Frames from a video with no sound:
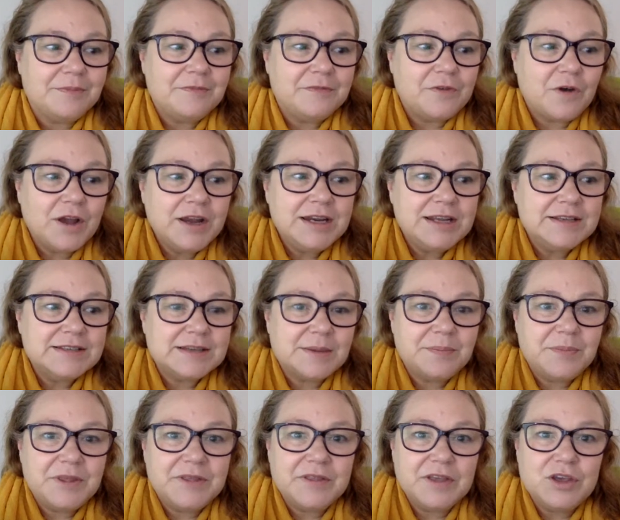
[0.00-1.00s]
finding
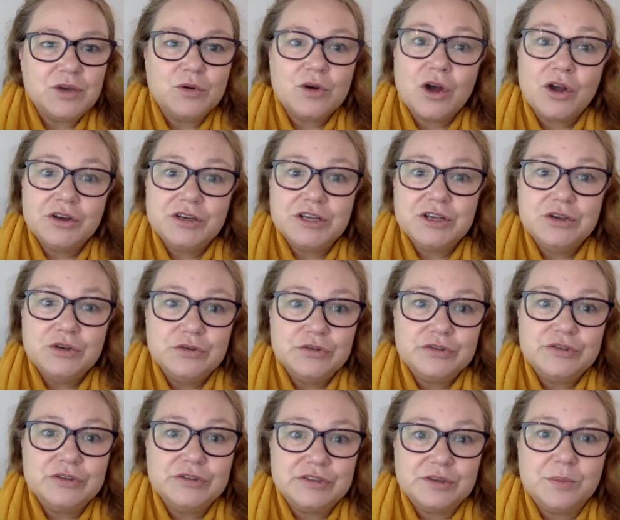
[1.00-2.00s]
something that you're going to use
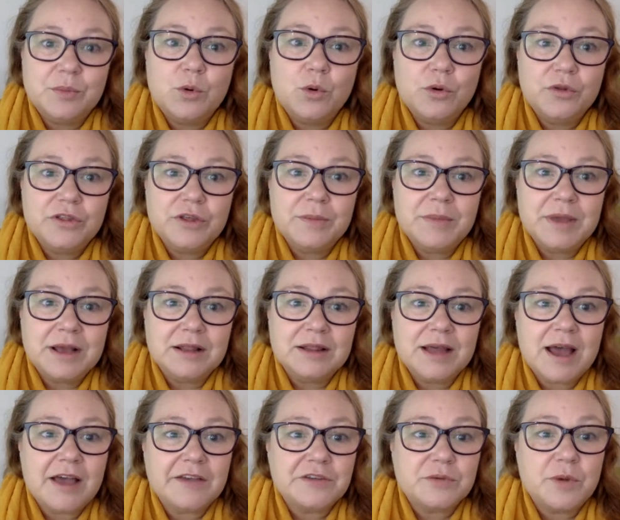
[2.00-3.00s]
to support them in
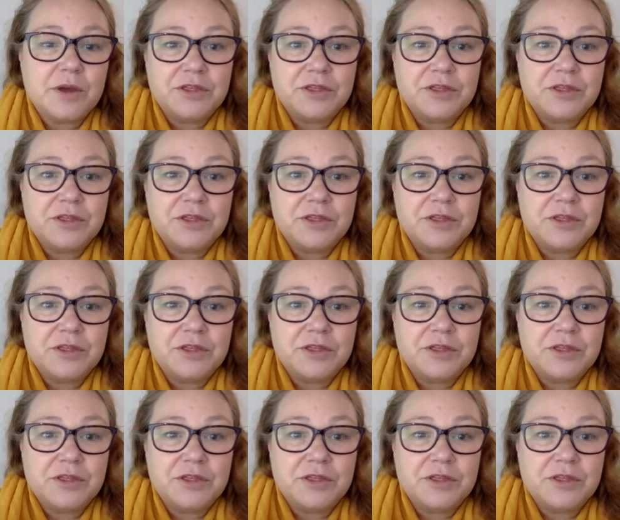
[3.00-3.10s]
class,